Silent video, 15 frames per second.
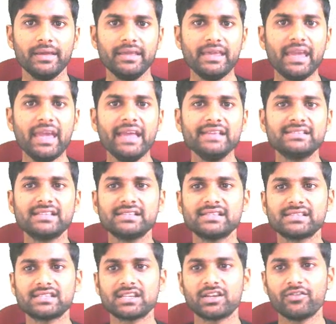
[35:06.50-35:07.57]
A is the
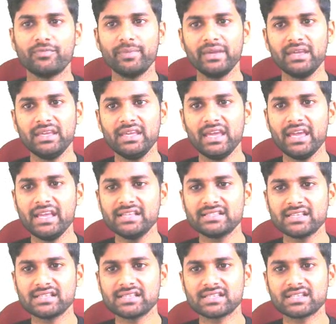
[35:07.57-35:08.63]
sister of B. A is
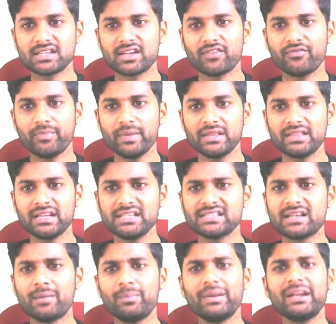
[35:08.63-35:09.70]
the sister of B. That is
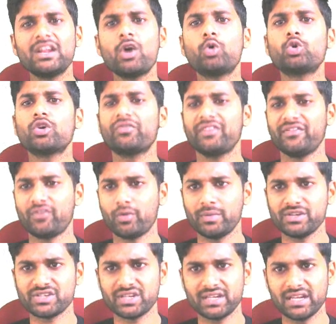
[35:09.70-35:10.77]
completely out of
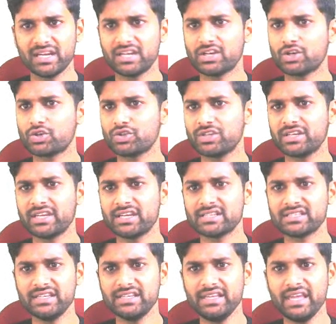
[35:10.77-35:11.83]
information related to the DNC.